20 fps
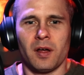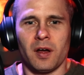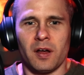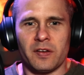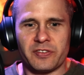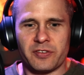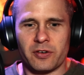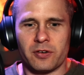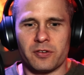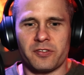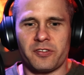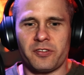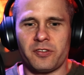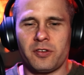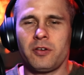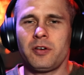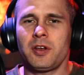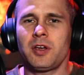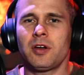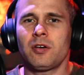a certain
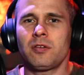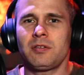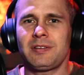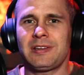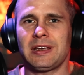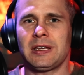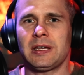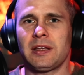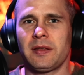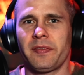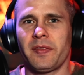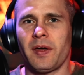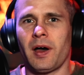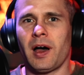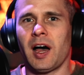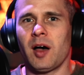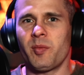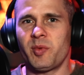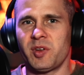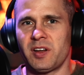studio did The
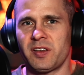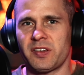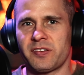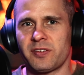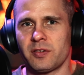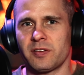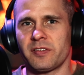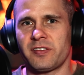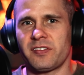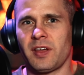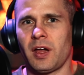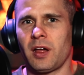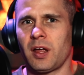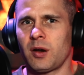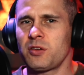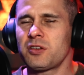Hobbit in a certain style.